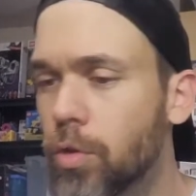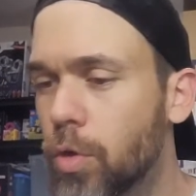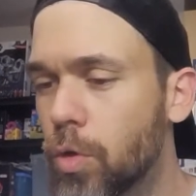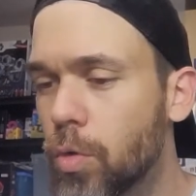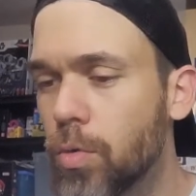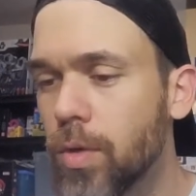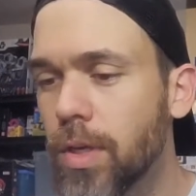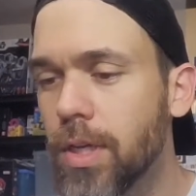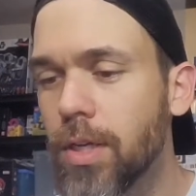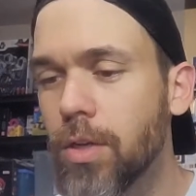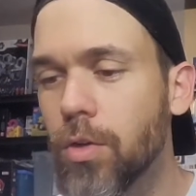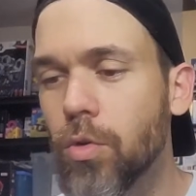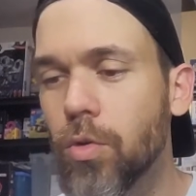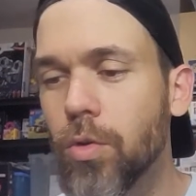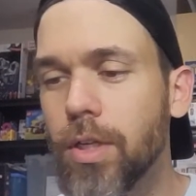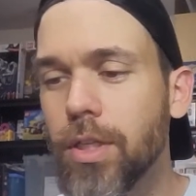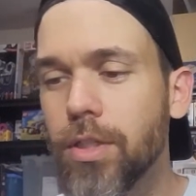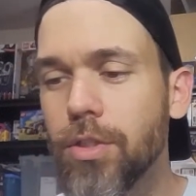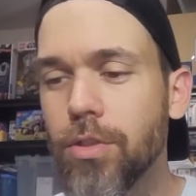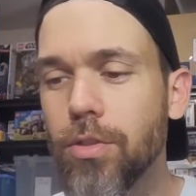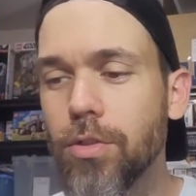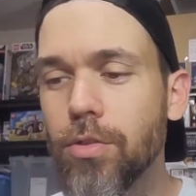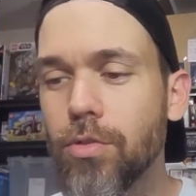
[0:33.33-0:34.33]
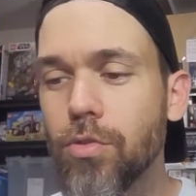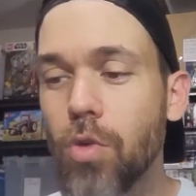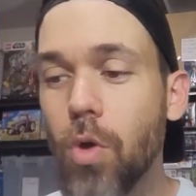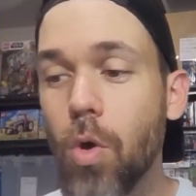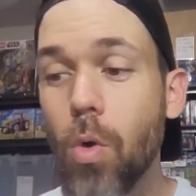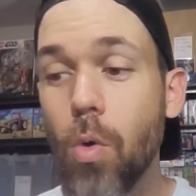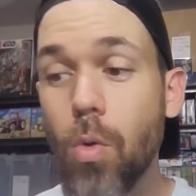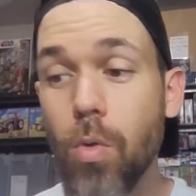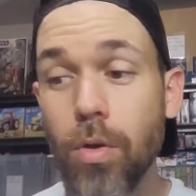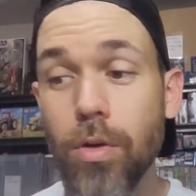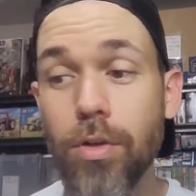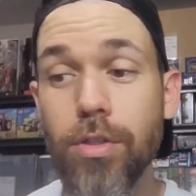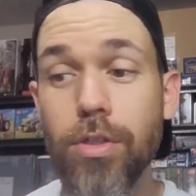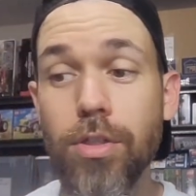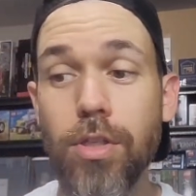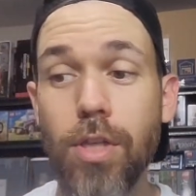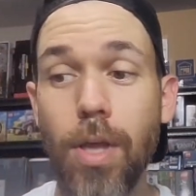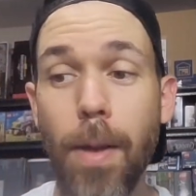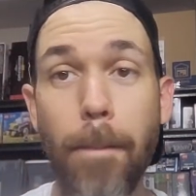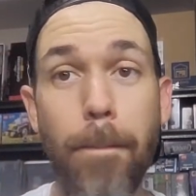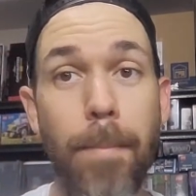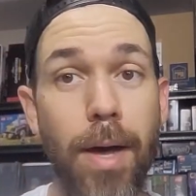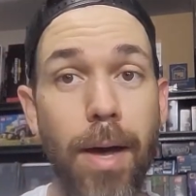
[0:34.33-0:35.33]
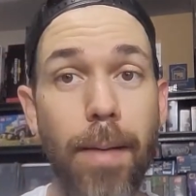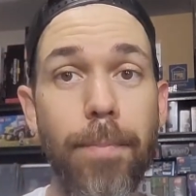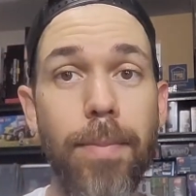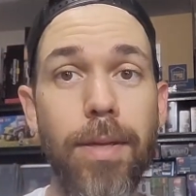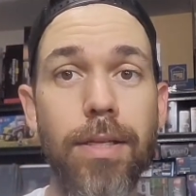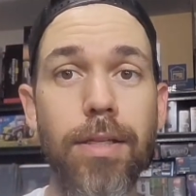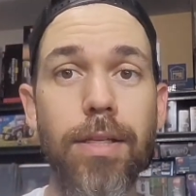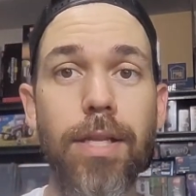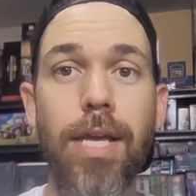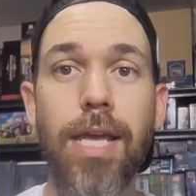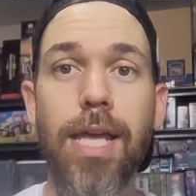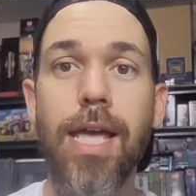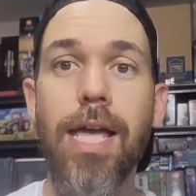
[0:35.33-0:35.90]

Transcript: Kooky Creatures horse puppet.